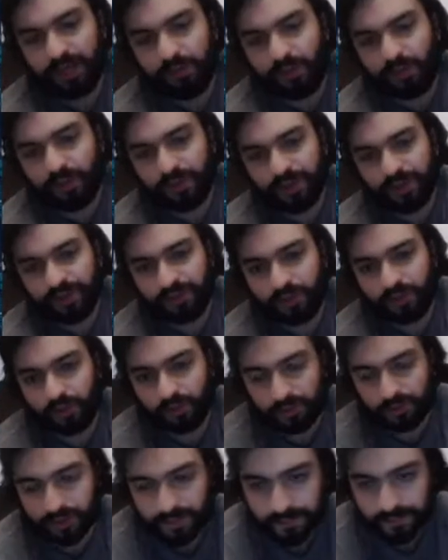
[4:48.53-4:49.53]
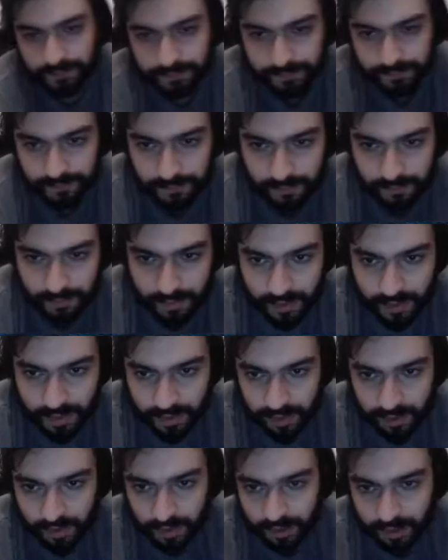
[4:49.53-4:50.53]
when they don't.
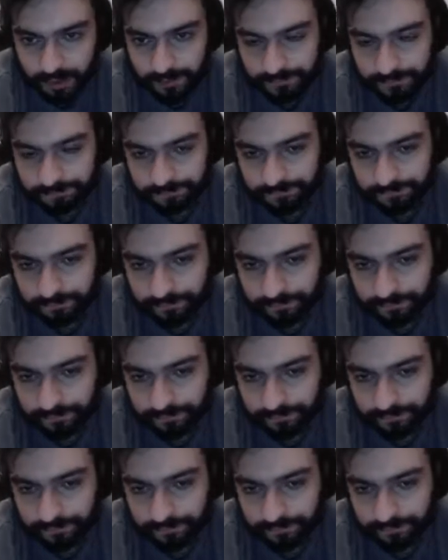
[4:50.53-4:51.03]
Um,